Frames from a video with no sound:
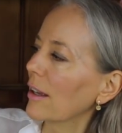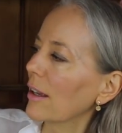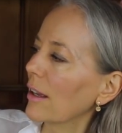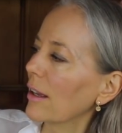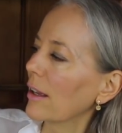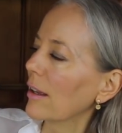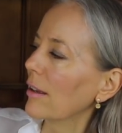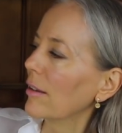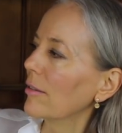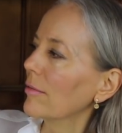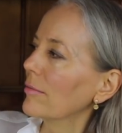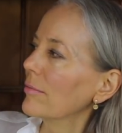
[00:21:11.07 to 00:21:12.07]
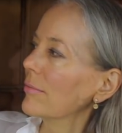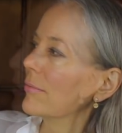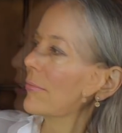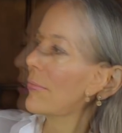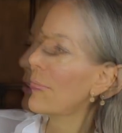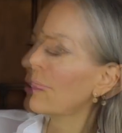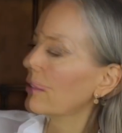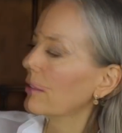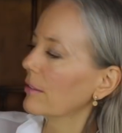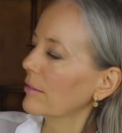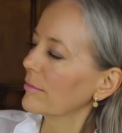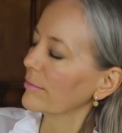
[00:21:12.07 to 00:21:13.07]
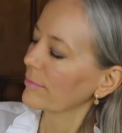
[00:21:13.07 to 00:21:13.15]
Nothing is said.